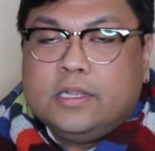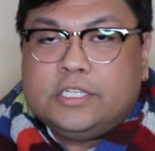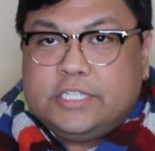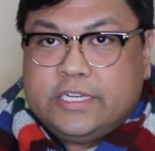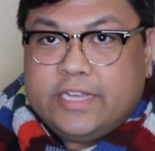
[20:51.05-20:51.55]

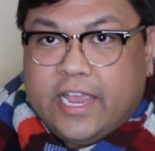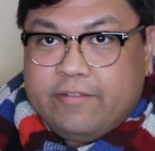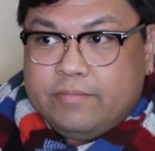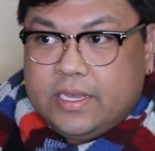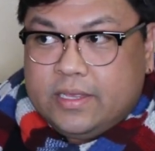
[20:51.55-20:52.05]
she
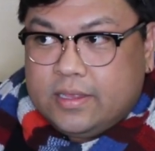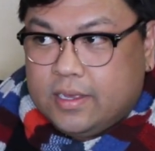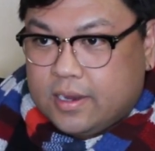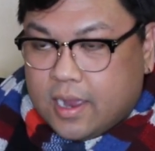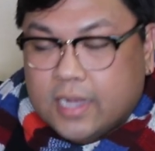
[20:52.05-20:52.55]
gave me
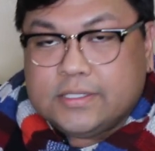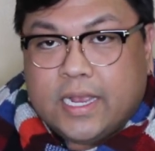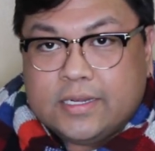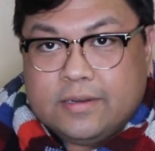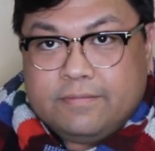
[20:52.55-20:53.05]
the
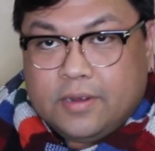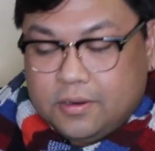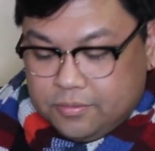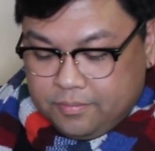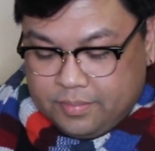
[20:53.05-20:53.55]
contact
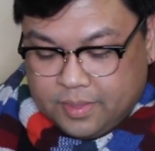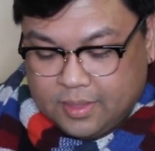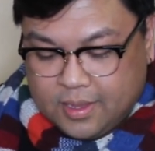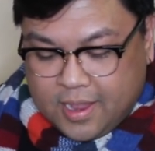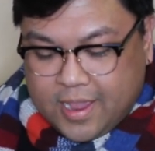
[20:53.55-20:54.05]
info,
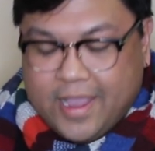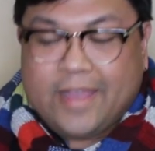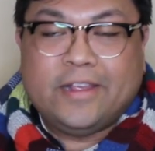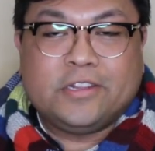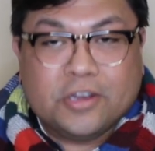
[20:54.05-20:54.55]

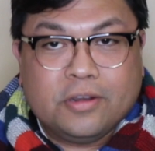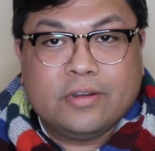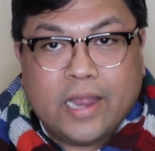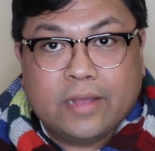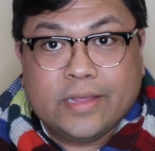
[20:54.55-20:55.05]
and it
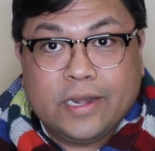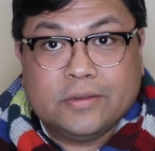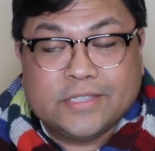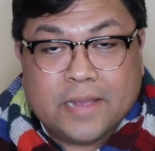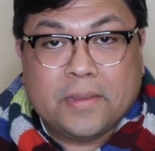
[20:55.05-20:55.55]
turned out that
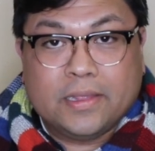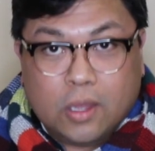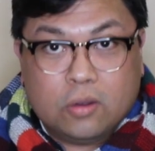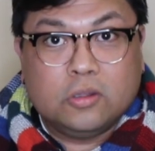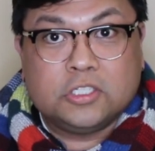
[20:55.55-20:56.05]
it was at my
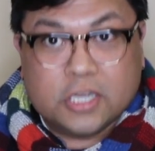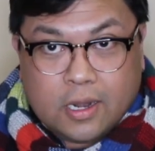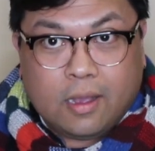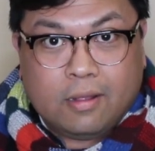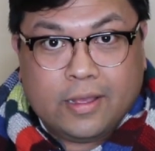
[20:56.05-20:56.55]
local
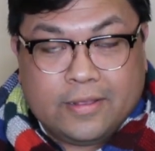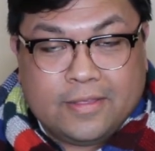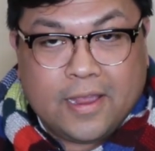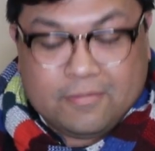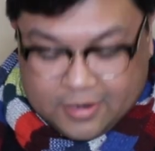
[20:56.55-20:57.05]
Chanel.
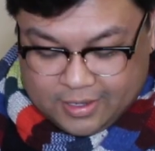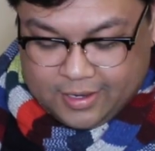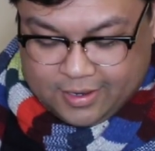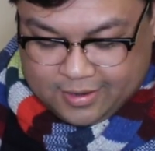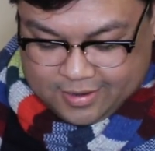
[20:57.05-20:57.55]
Ain't that
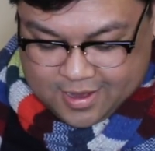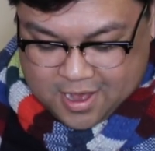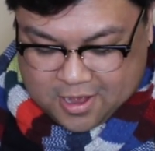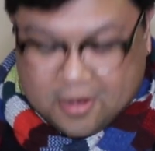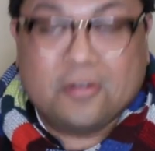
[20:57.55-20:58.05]
really
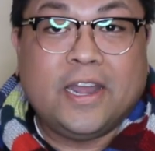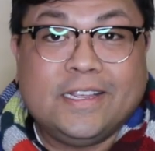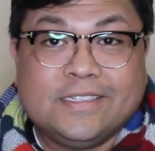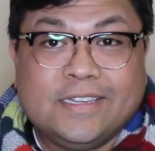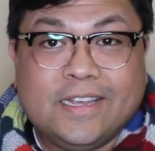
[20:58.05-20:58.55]

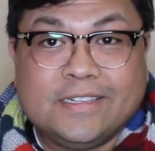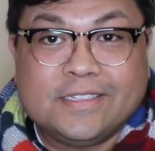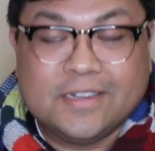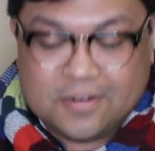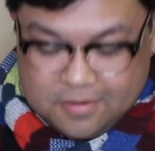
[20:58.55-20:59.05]
crazy? And
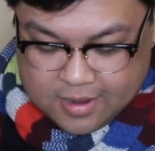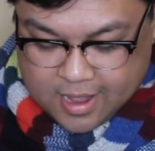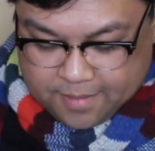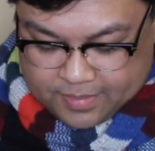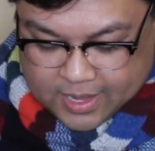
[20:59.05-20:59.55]
so
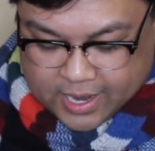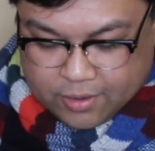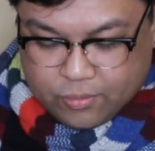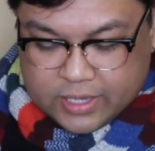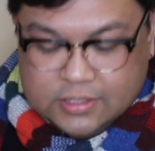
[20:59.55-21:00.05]

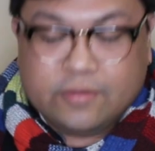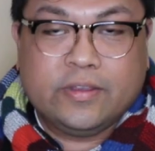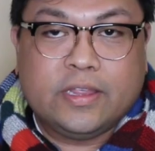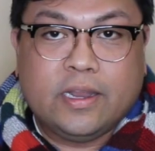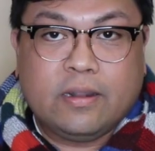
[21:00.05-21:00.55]
I went
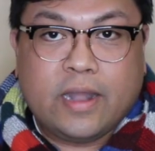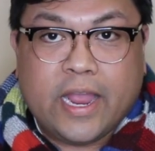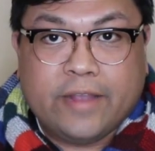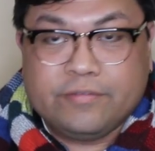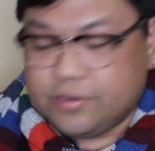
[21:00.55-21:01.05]
over there
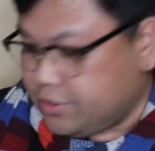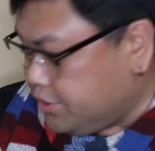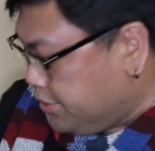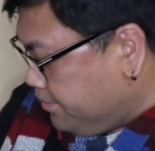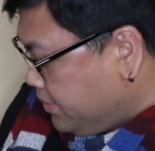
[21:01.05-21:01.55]

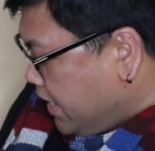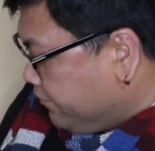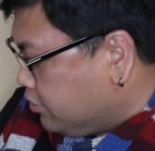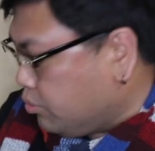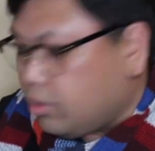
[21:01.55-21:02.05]
after
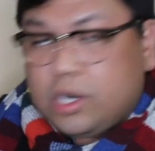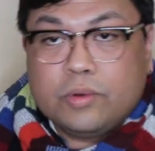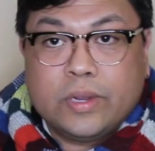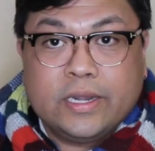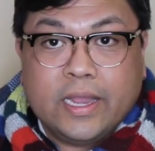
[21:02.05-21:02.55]

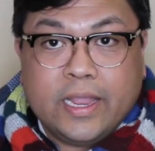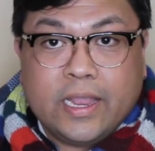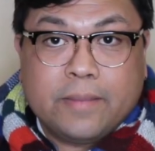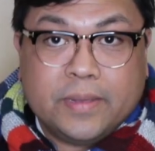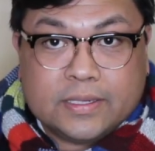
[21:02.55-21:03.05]
work one
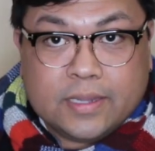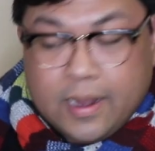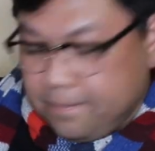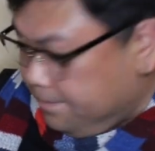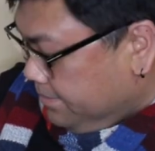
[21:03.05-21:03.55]
day. I picked it
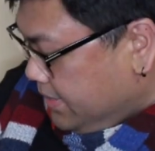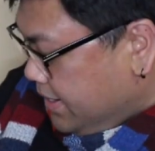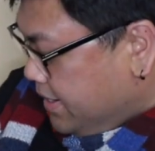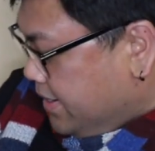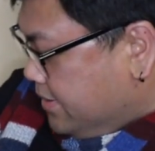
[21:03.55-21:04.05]
up,
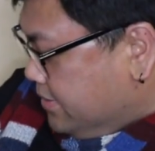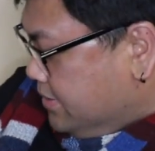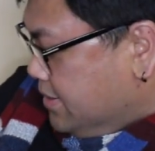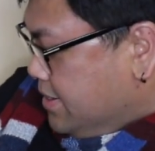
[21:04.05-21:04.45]
and